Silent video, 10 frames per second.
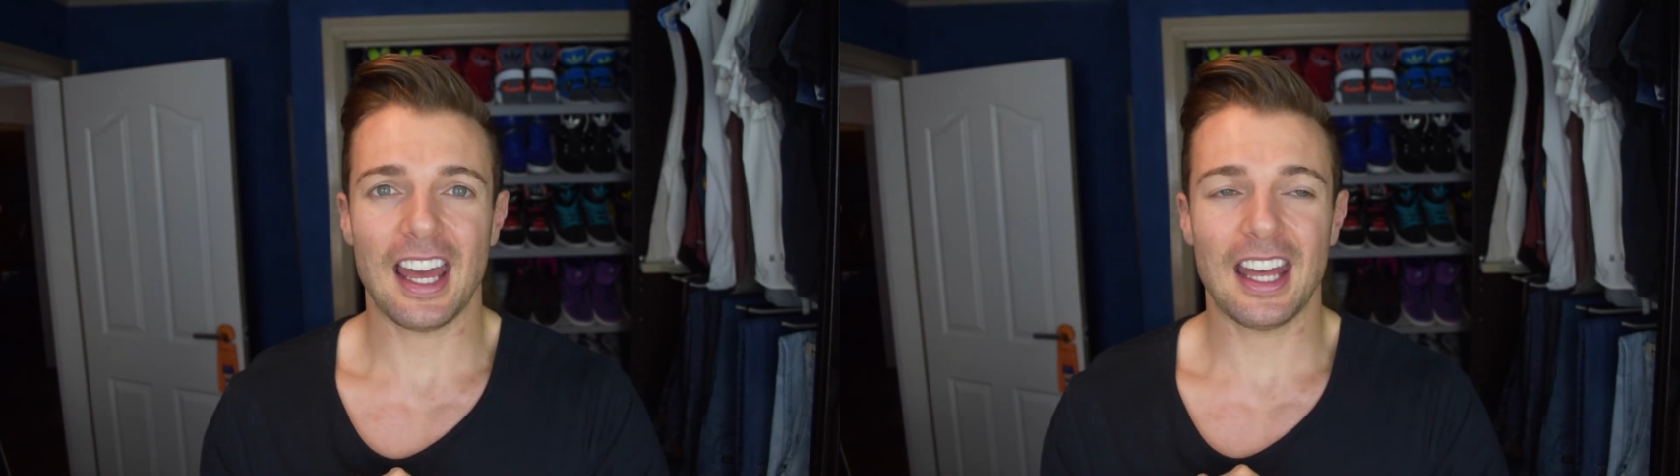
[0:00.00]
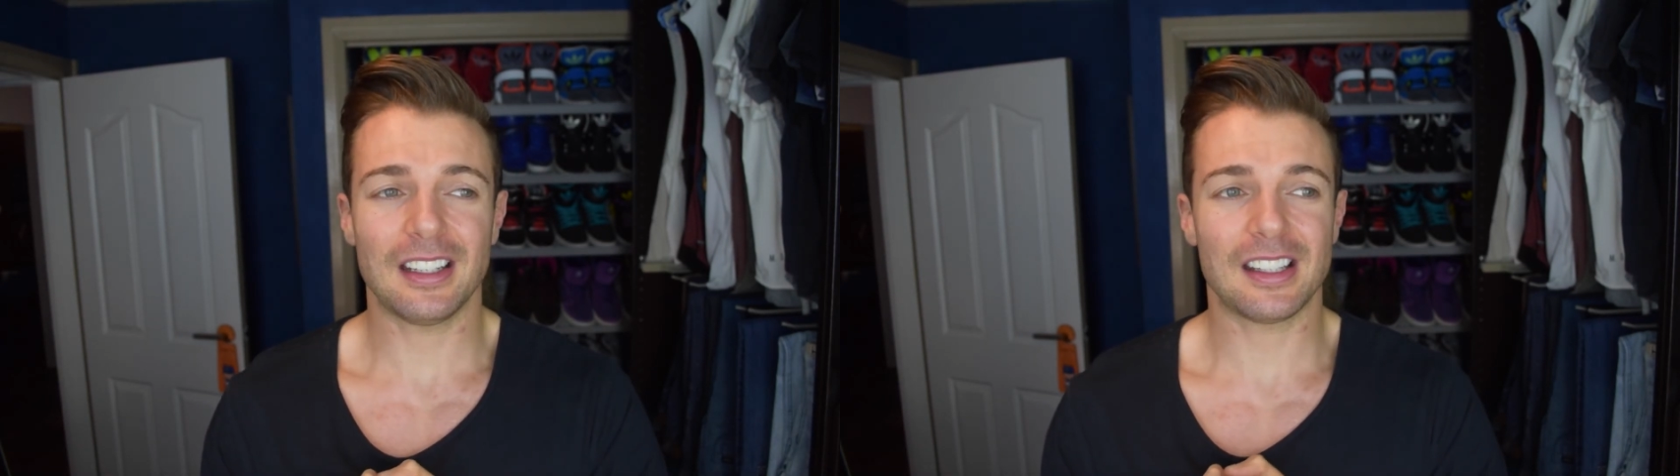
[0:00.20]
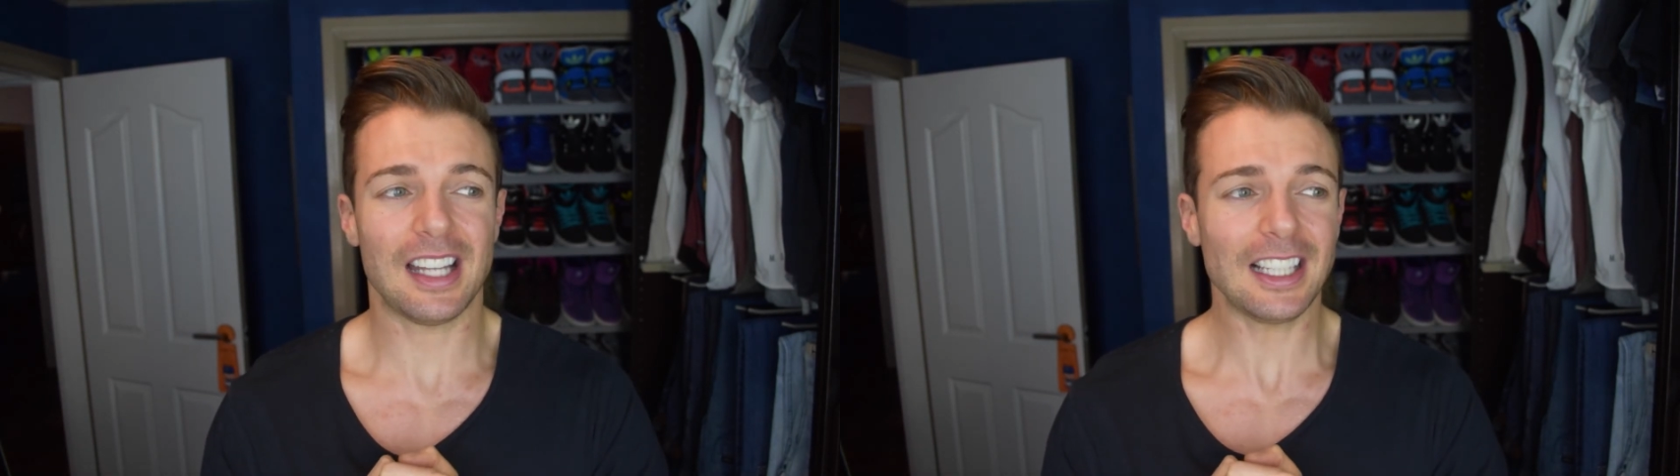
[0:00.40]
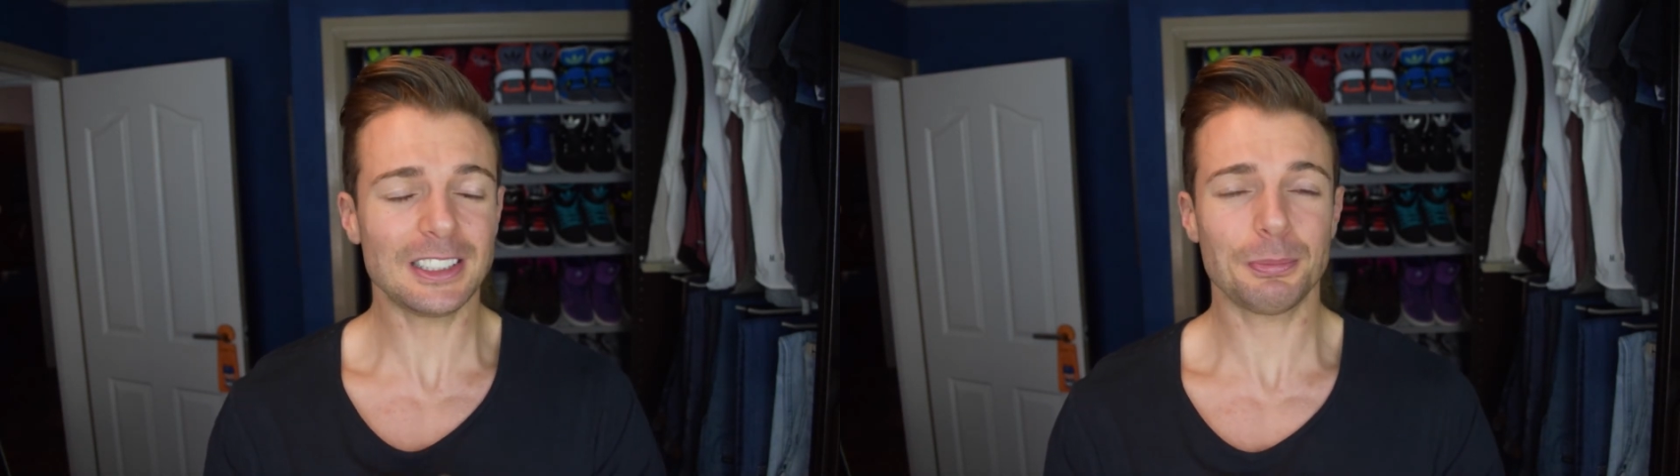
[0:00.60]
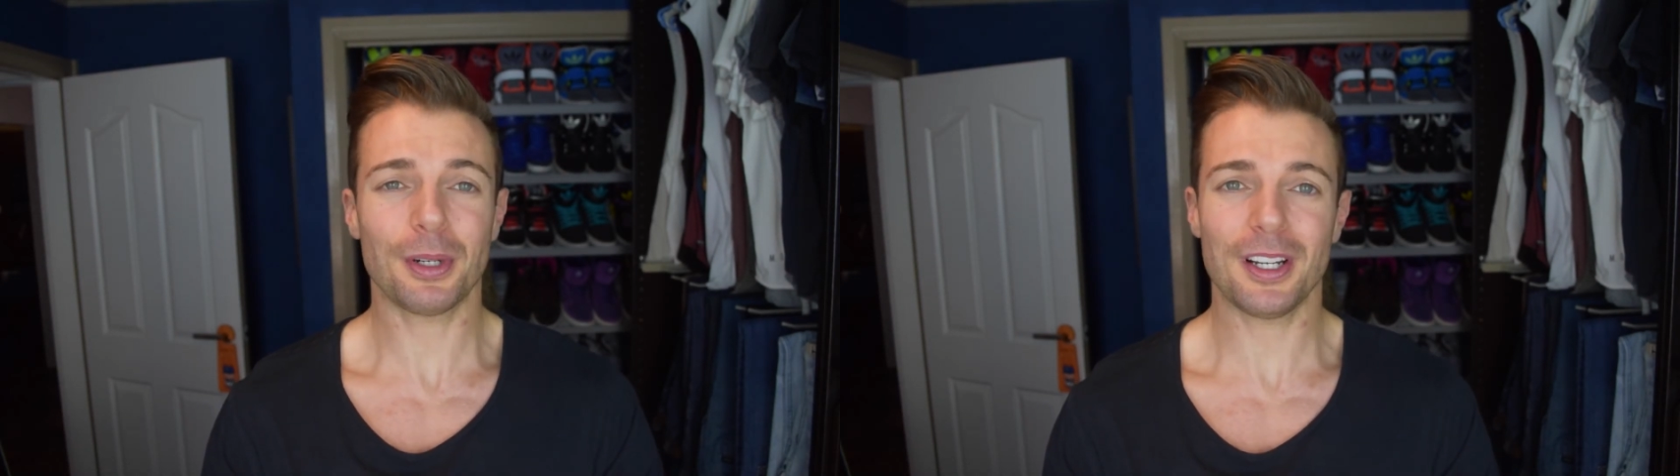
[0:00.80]
And
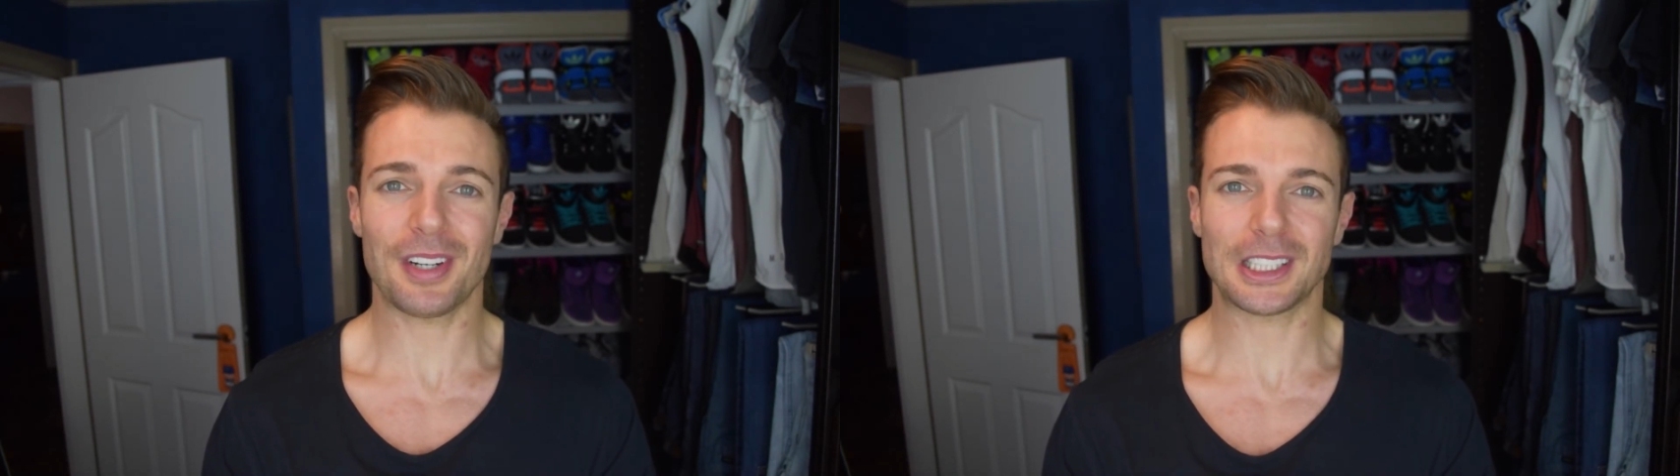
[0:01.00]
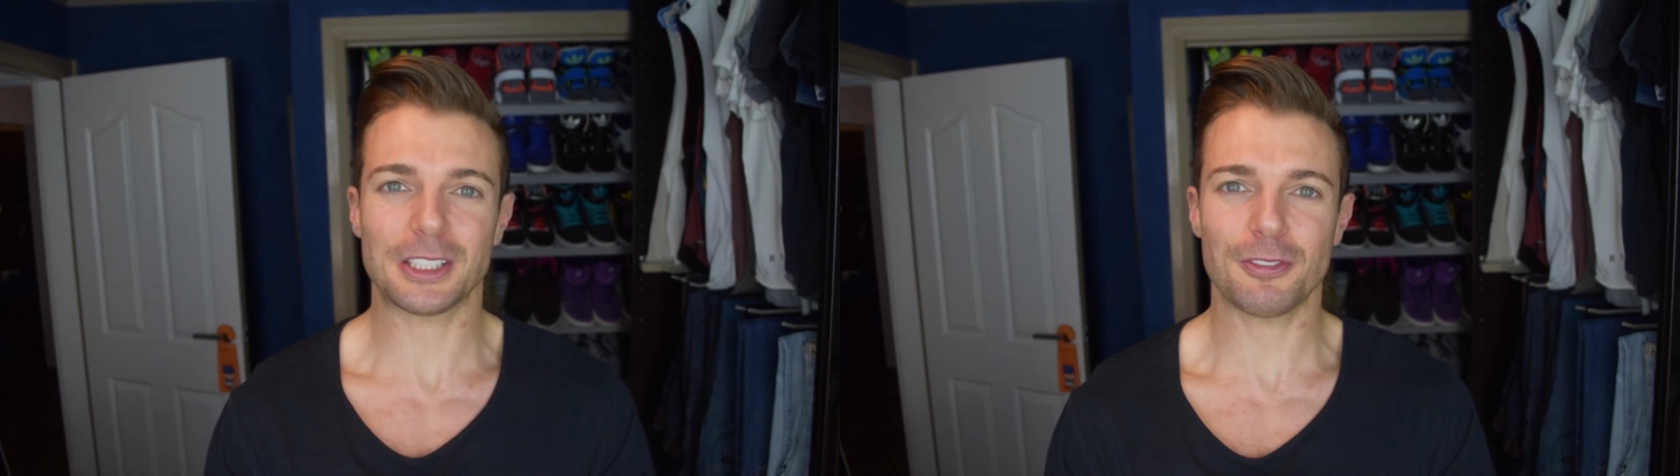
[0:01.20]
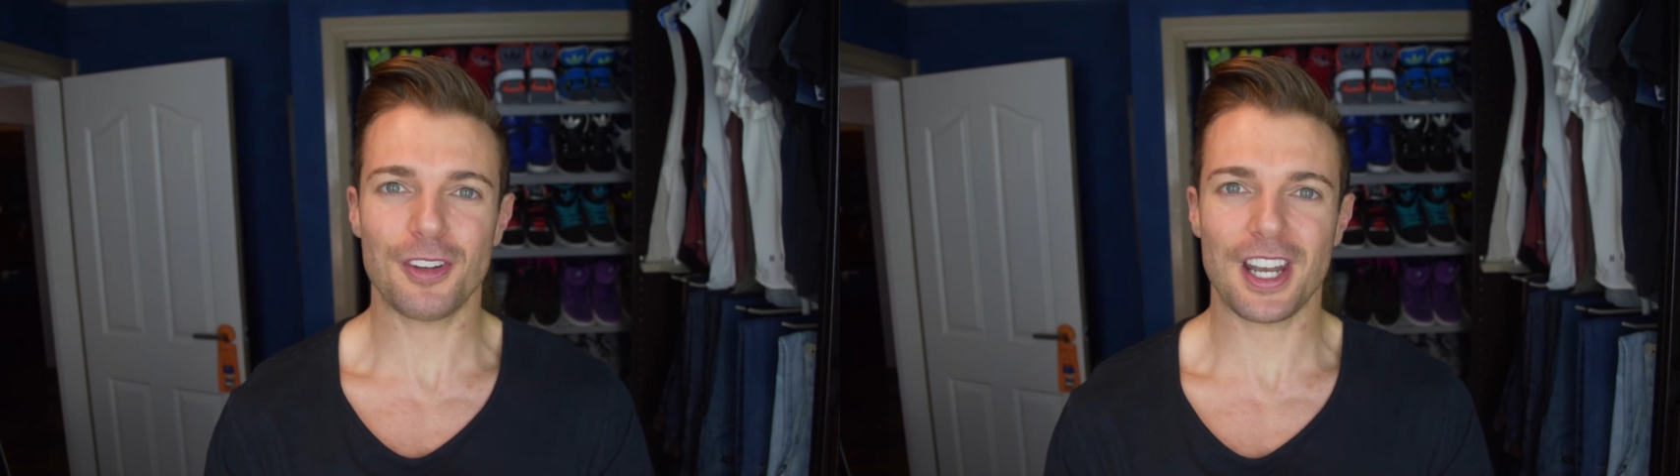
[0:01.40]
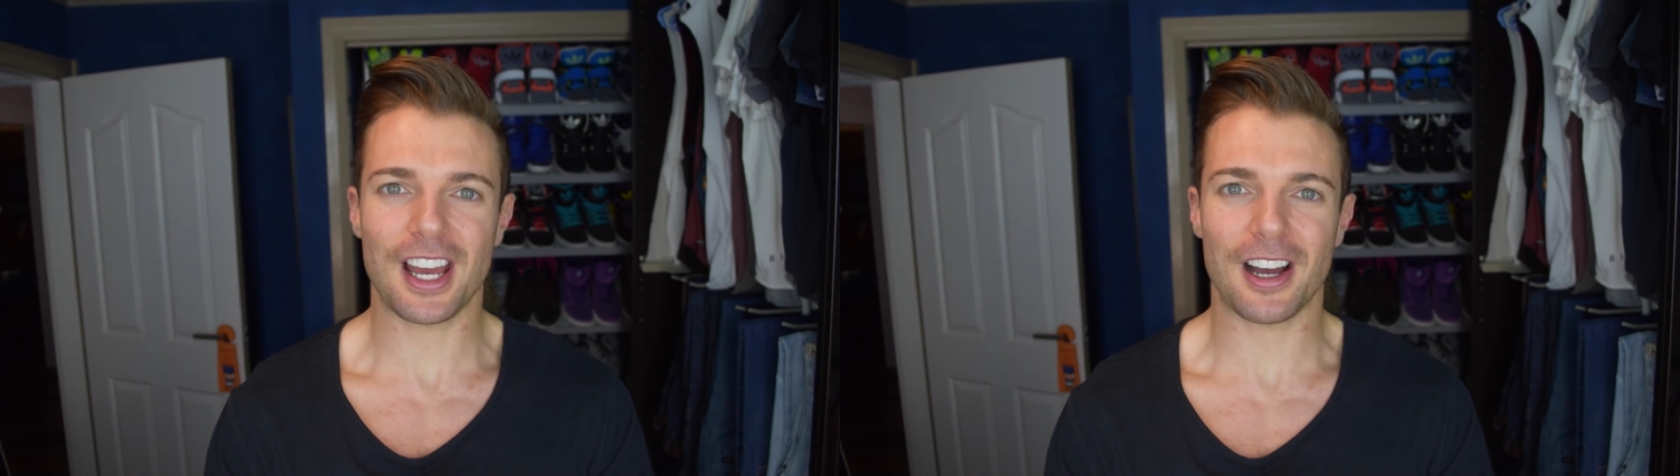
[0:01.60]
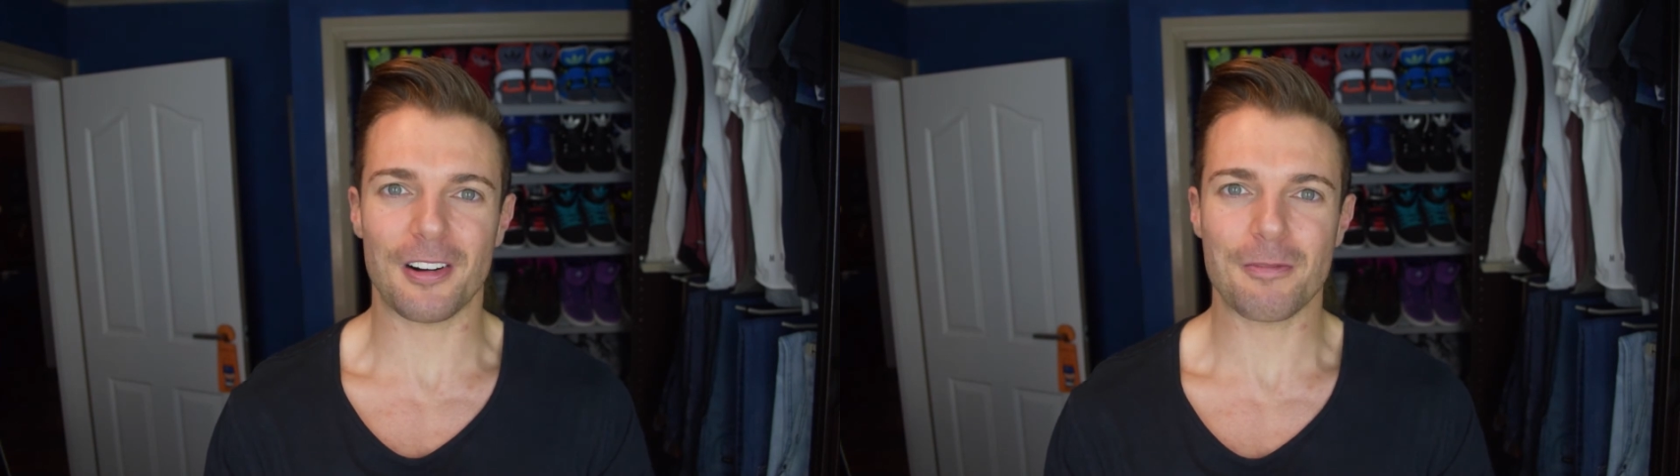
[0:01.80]
that's pretty much it for
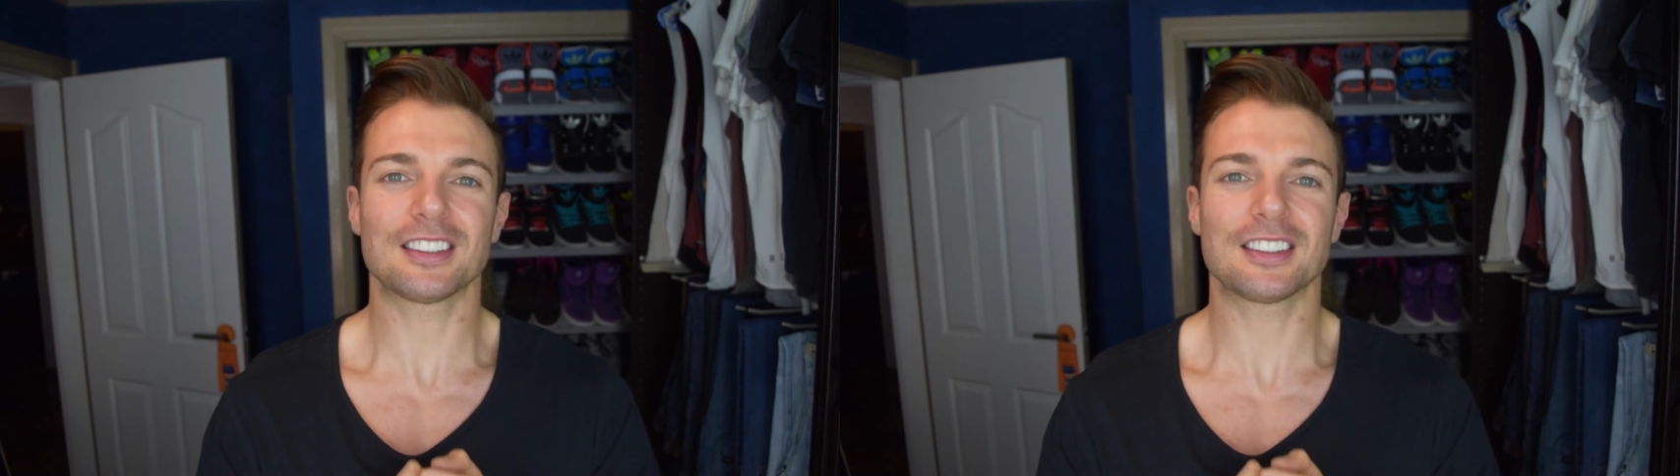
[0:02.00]
now.